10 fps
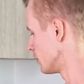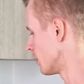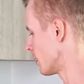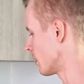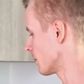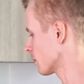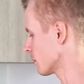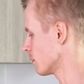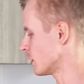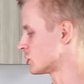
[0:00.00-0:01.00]
The
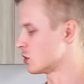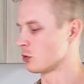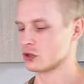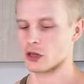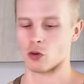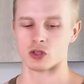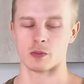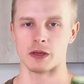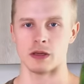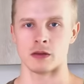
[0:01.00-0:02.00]
vegetables can
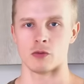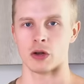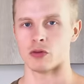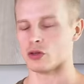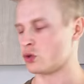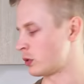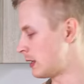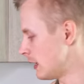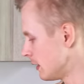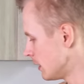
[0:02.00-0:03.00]
also be regular
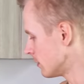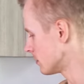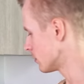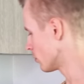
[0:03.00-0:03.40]
zucchini